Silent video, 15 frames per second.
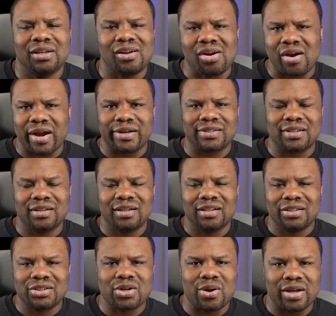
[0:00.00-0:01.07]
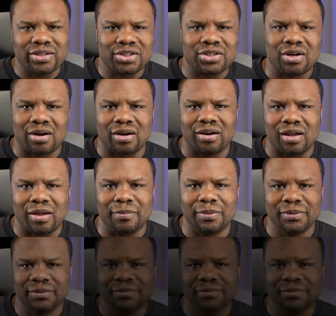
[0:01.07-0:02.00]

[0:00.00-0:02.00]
All right, let's go ahead and start it up.